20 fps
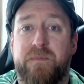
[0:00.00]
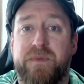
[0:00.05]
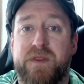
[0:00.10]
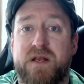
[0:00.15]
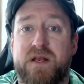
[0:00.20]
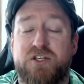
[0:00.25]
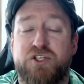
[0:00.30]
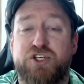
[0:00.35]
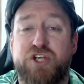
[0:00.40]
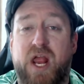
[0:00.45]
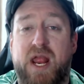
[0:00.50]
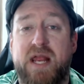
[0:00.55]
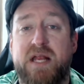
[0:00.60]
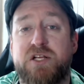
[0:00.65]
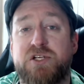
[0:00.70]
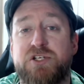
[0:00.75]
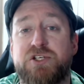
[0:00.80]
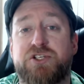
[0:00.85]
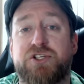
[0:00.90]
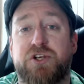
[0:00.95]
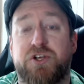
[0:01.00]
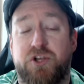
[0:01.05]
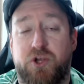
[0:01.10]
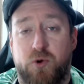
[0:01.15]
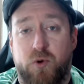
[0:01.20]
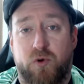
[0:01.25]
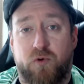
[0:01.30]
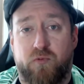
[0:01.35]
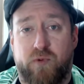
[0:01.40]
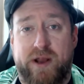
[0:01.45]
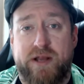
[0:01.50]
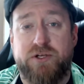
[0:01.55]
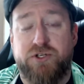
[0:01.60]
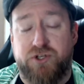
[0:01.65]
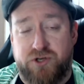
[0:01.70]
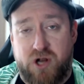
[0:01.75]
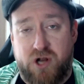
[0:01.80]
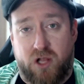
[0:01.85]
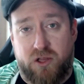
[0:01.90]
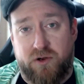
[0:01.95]
change your ranger
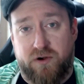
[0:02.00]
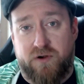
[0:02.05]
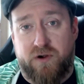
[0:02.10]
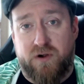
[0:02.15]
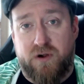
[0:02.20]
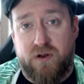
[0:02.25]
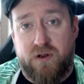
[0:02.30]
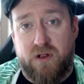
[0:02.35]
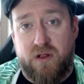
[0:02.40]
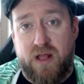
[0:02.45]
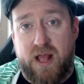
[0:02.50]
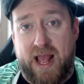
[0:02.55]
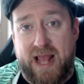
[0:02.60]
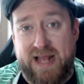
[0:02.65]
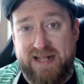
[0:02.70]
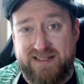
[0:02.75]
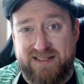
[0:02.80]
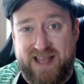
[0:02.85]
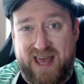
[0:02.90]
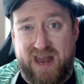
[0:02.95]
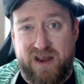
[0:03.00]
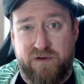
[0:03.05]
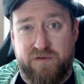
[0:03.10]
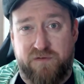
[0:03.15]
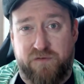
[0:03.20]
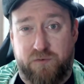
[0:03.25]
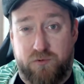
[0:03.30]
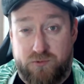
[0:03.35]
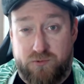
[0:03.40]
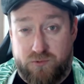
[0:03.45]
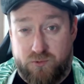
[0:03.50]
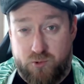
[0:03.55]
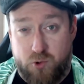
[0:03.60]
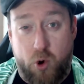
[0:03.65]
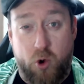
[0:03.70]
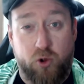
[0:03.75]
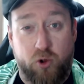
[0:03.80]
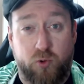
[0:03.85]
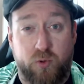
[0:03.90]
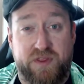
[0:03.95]
color and kind of
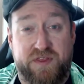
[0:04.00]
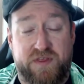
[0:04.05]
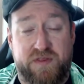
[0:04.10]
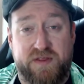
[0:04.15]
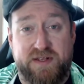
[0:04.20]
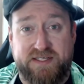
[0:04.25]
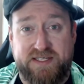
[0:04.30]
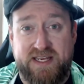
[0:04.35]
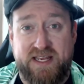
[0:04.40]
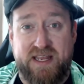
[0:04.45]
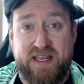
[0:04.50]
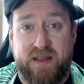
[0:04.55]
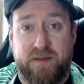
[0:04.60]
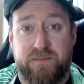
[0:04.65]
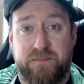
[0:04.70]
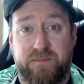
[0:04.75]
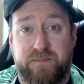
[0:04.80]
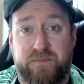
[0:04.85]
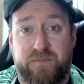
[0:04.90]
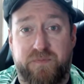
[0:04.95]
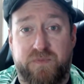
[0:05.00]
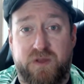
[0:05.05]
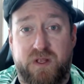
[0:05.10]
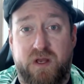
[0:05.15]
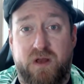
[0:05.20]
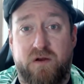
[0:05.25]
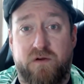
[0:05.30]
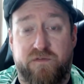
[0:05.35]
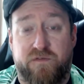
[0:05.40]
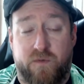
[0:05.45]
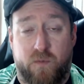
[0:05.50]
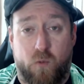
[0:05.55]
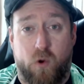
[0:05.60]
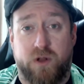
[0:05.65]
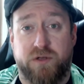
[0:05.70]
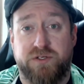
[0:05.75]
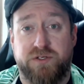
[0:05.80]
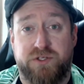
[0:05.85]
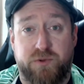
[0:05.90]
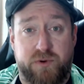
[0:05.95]
roll within the team from
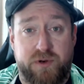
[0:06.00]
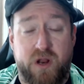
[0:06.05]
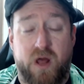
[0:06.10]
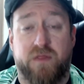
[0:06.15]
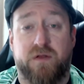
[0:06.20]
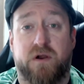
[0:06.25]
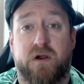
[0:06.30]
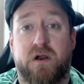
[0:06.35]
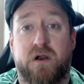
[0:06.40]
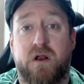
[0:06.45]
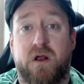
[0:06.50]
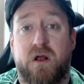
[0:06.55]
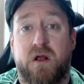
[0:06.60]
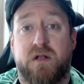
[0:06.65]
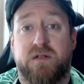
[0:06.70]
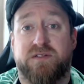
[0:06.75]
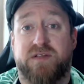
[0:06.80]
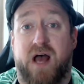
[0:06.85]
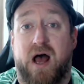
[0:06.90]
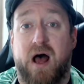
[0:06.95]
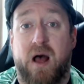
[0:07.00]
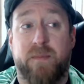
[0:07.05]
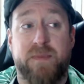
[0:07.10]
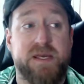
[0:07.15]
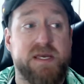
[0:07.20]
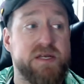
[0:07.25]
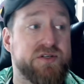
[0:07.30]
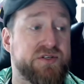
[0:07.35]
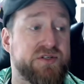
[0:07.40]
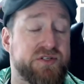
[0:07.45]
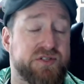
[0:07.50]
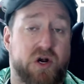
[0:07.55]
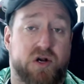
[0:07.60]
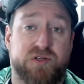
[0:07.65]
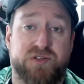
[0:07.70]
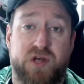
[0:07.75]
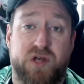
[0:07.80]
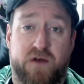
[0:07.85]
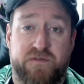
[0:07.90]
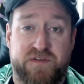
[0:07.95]
one to another. Tommy
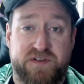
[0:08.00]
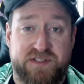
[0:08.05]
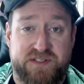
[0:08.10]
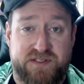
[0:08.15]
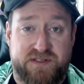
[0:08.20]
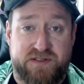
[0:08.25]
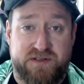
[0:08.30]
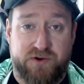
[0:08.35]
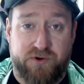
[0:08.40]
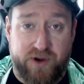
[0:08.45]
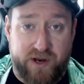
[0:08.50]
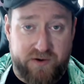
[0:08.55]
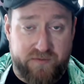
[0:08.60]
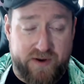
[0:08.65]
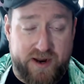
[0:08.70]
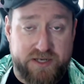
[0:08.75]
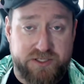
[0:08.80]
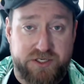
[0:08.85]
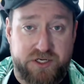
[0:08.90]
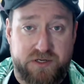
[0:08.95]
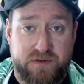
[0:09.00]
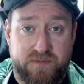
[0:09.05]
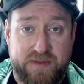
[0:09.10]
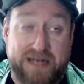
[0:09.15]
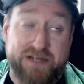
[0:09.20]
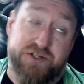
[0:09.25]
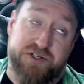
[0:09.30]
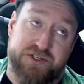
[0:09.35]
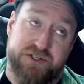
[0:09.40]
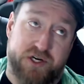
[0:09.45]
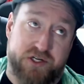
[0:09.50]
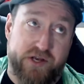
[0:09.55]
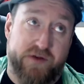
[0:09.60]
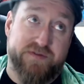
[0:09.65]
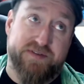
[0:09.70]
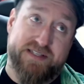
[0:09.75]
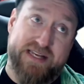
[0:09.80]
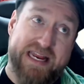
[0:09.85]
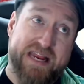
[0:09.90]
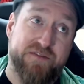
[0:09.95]
starts off as the Green Ranger. Actually, starts off
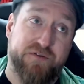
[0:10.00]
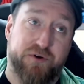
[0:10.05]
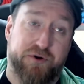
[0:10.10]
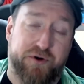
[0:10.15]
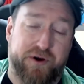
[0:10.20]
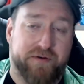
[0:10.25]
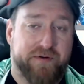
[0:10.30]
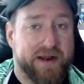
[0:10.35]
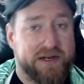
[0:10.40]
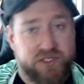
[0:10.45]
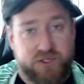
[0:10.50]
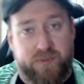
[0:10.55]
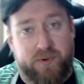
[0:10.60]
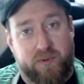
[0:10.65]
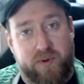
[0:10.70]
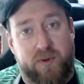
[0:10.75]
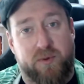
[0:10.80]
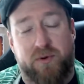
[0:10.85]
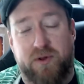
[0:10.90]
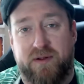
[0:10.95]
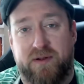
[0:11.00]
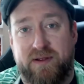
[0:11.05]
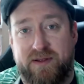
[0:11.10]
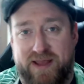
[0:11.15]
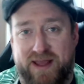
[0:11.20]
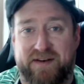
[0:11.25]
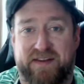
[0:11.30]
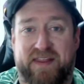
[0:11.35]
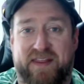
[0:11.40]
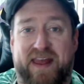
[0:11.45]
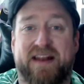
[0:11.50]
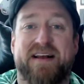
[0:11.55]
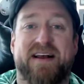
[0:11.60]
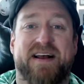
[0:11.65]
as the evil Green Ranger, but we won't get into that.